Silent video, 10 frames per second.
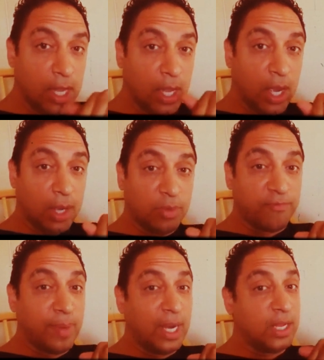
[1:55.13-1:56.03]
If
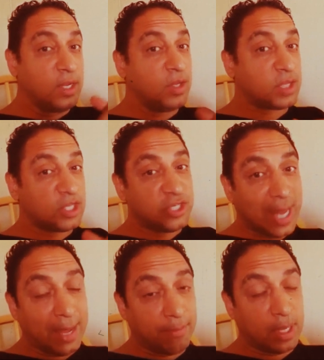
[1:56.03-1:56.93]
Billy used to
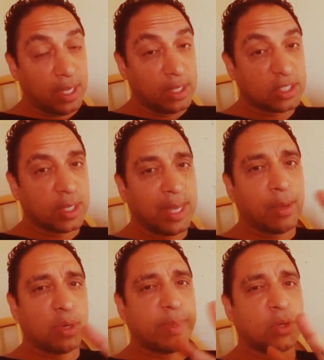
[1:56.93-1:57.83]
jam me, today they
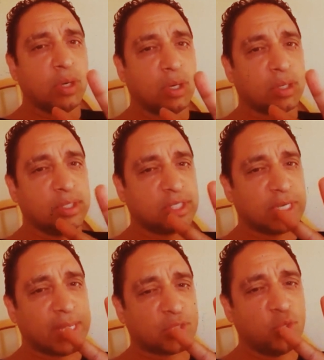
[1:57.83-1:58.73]
would have been considered
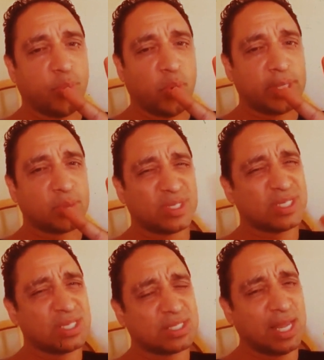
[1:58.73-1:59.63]
that 2 points, which is
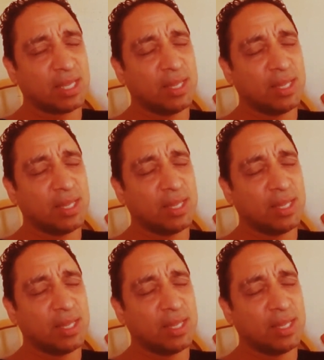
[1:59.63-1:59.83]
insane.